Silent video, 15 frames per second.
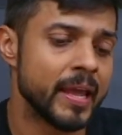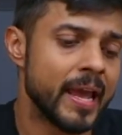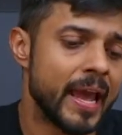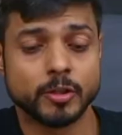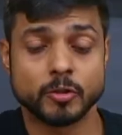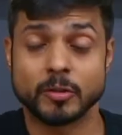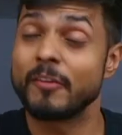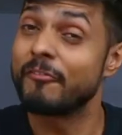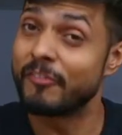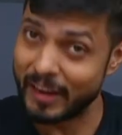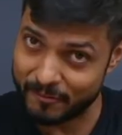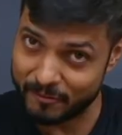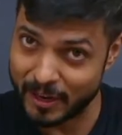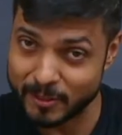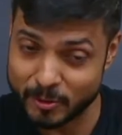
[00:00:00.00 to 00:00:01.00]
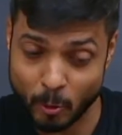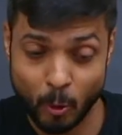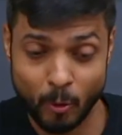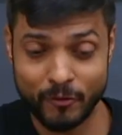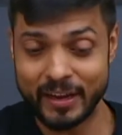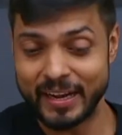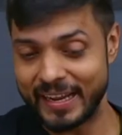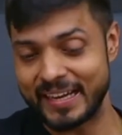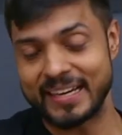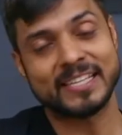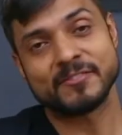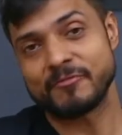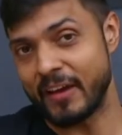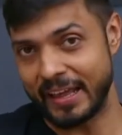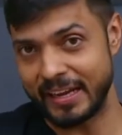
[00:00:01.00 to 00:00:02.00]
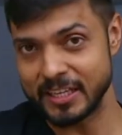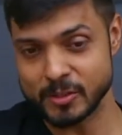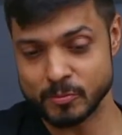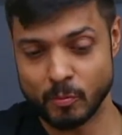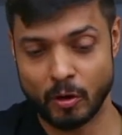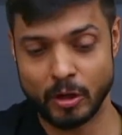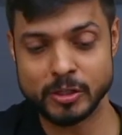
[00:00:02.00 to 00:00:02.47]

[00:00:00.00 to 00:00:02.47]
So the wavelength over here is very small,